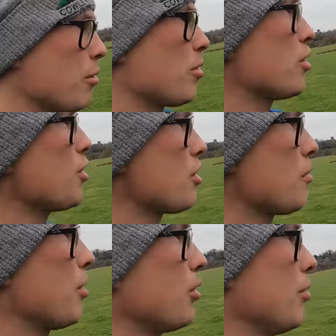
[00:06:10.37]
We would
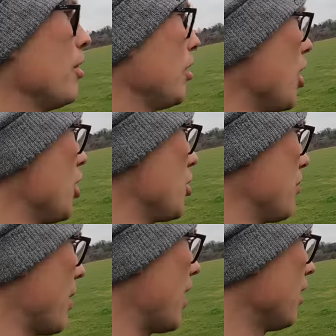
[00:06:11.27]
usually put them in a
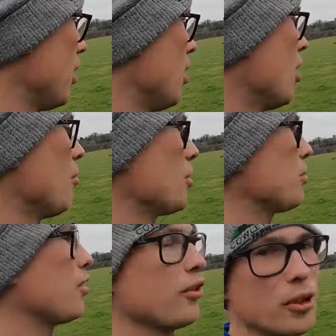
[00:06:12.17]
nursery pen, but
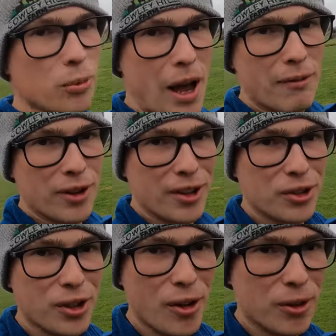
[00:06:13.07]
it's because the weather is
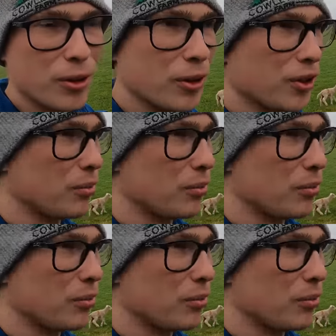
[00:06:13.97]
so good.